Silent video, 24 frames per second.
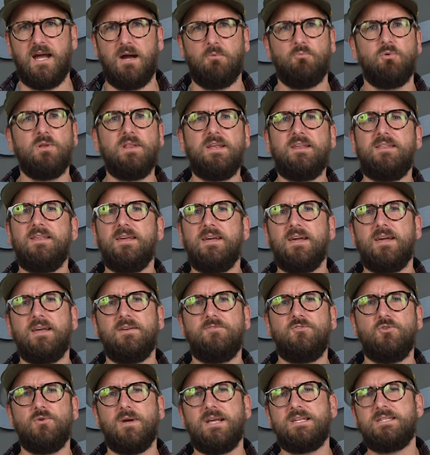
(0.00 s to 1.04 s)
I really think it
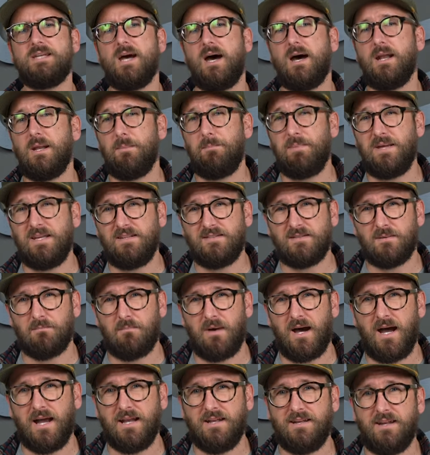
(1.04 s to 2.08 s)
gives you a ton of peace of
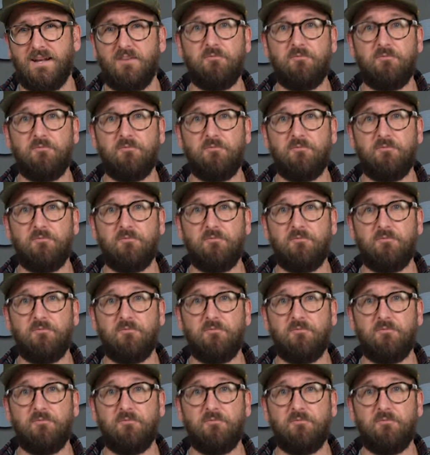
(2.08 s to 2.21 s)
mind.